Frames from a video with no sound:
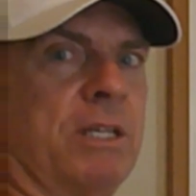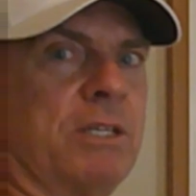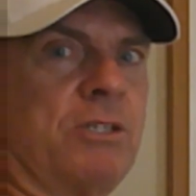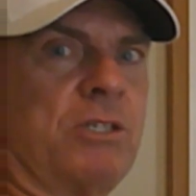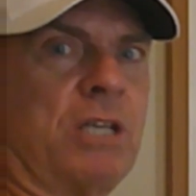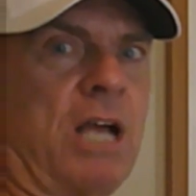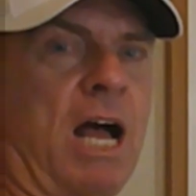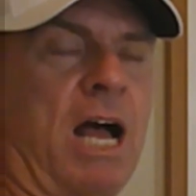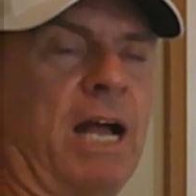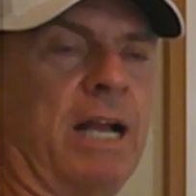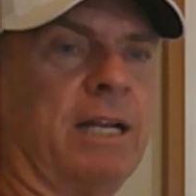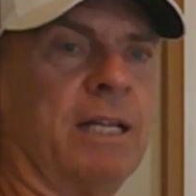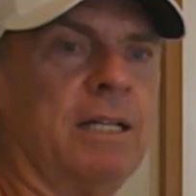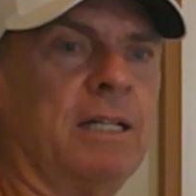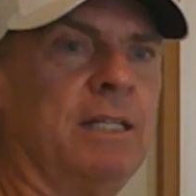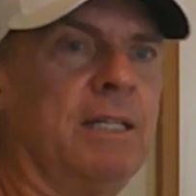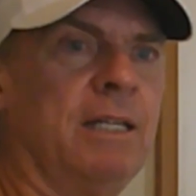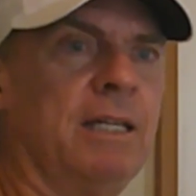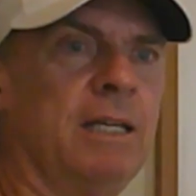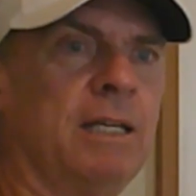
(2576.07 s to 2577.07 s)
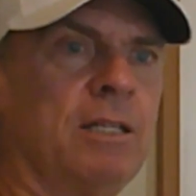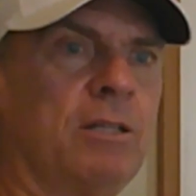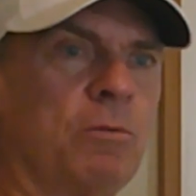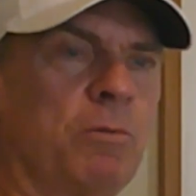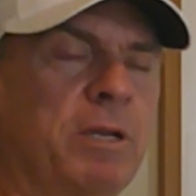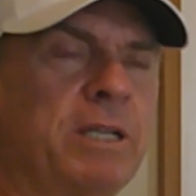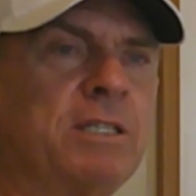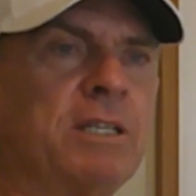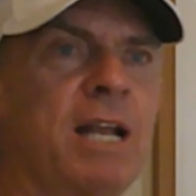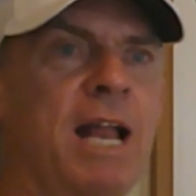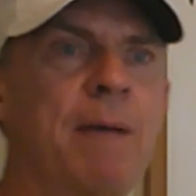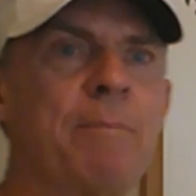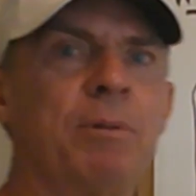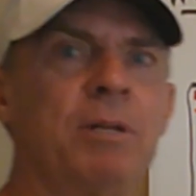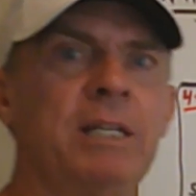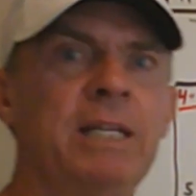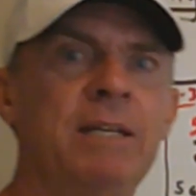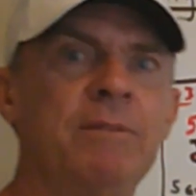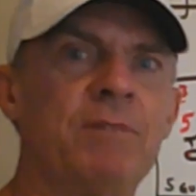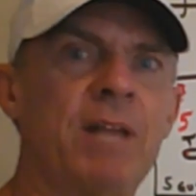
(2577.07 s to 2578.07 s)
this side. The reason I
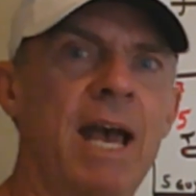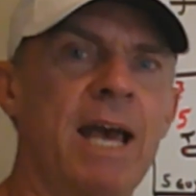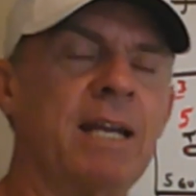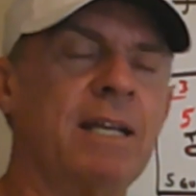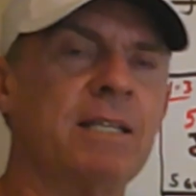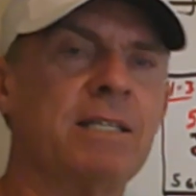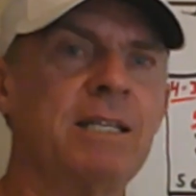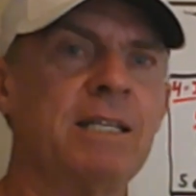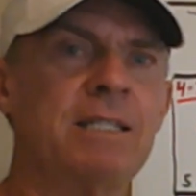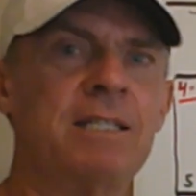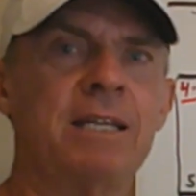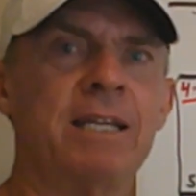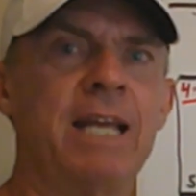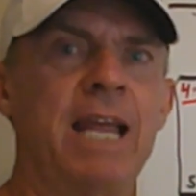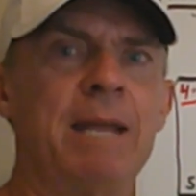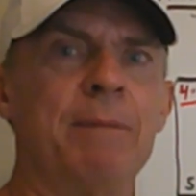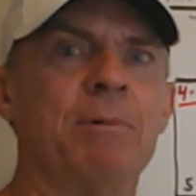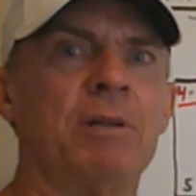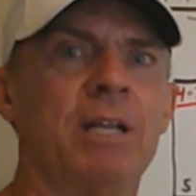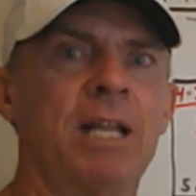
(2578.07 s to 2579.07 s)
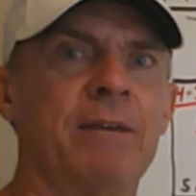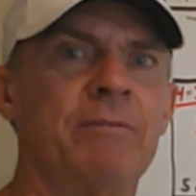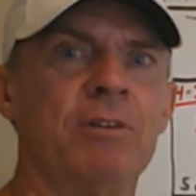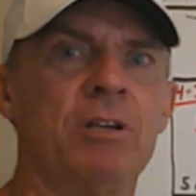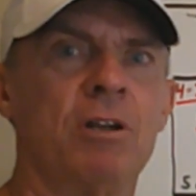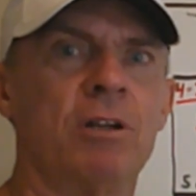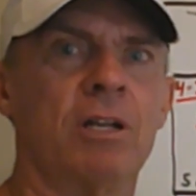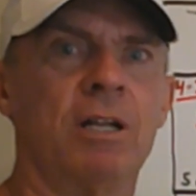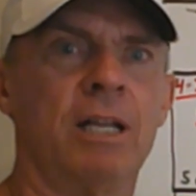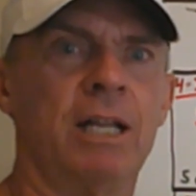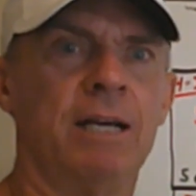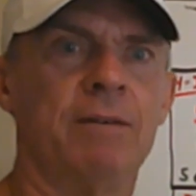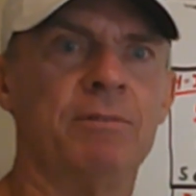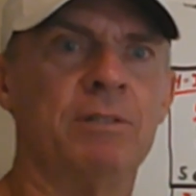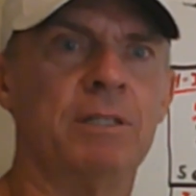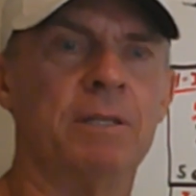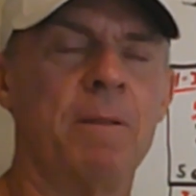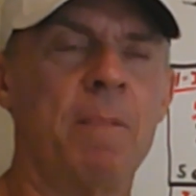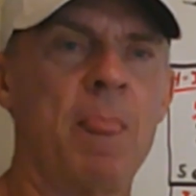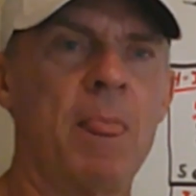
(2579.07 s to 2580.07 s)
believe that is it's a game 11 on
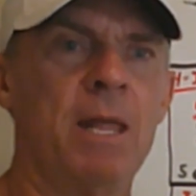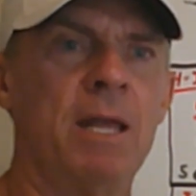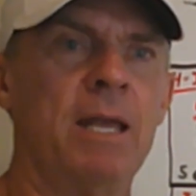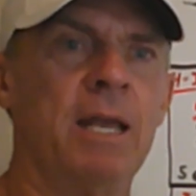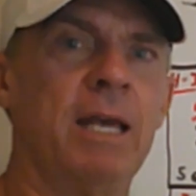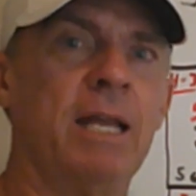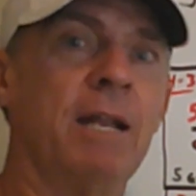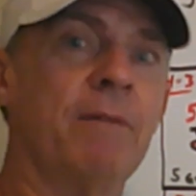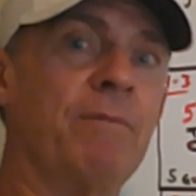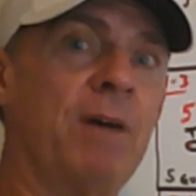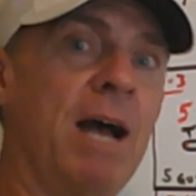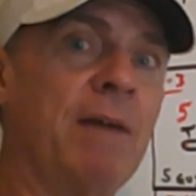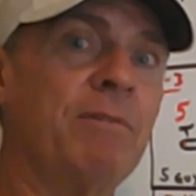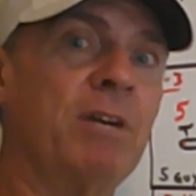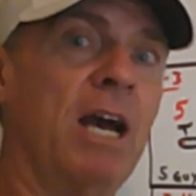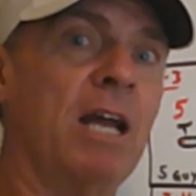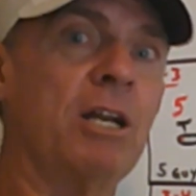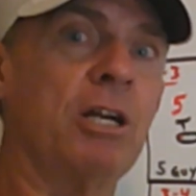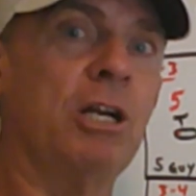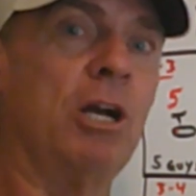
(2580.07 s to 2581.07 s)
11. And if I've got to